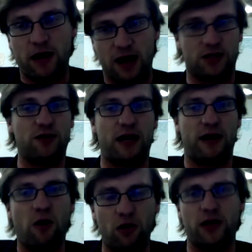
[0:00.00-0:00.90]
Gox. You can't
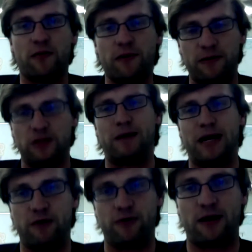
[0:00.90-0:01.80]
hold other people's
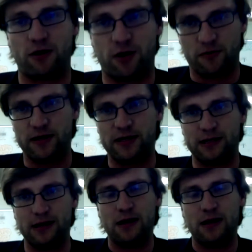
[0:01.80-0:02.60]
money without a reason.